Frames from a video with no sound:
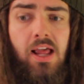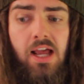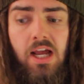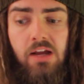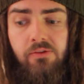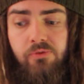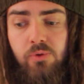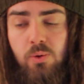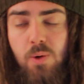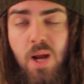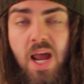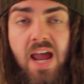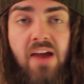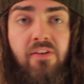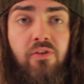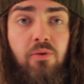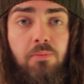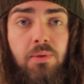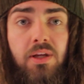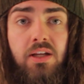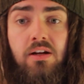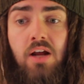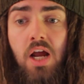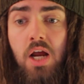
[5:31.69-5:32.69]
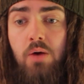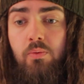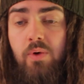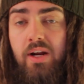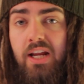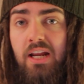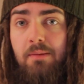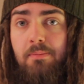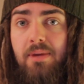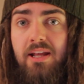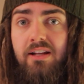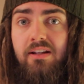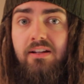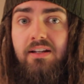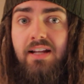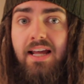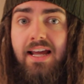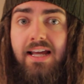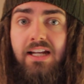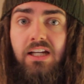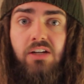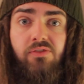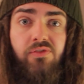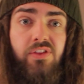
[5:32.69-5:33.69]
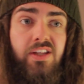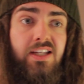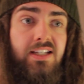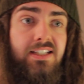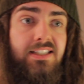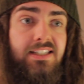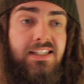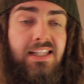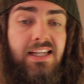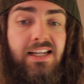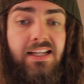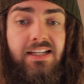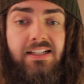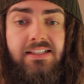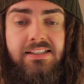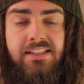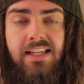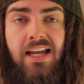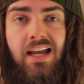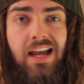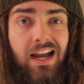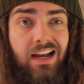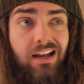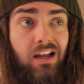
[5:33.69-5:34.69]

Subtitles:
Have you ever been recommended any of these things?